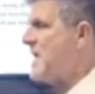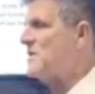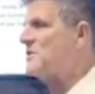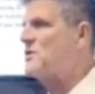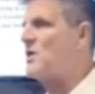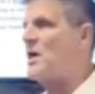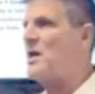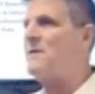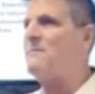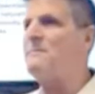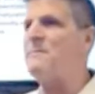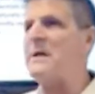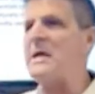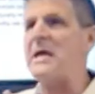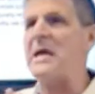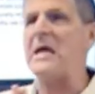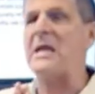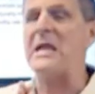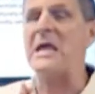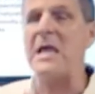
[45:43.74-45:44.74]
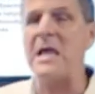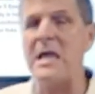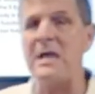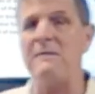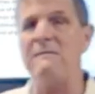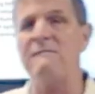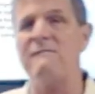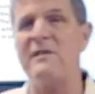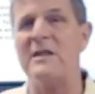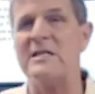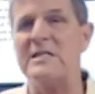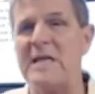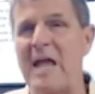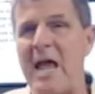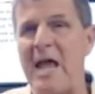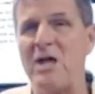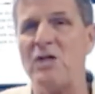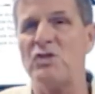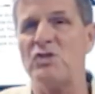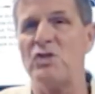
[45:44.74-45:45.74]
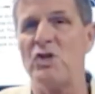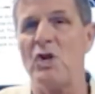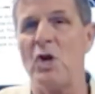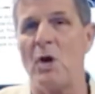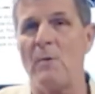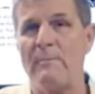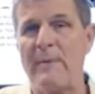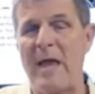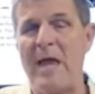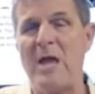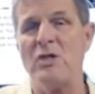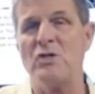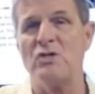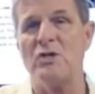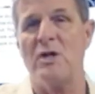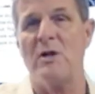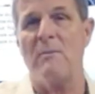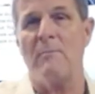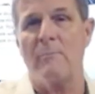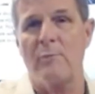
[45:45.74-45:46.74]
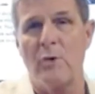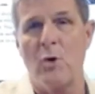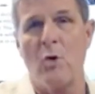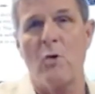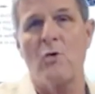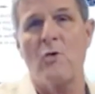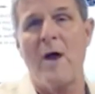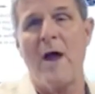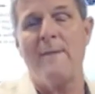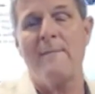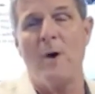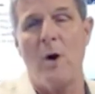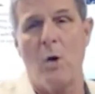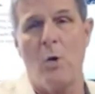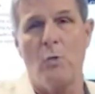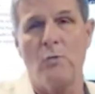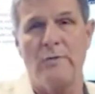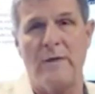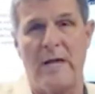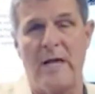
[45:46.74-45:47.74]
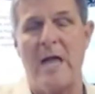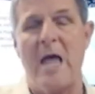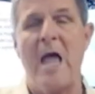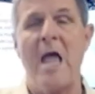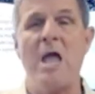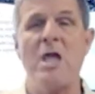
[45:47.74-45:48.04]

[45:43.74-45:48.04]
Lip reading: is going to be an invitation patient program only.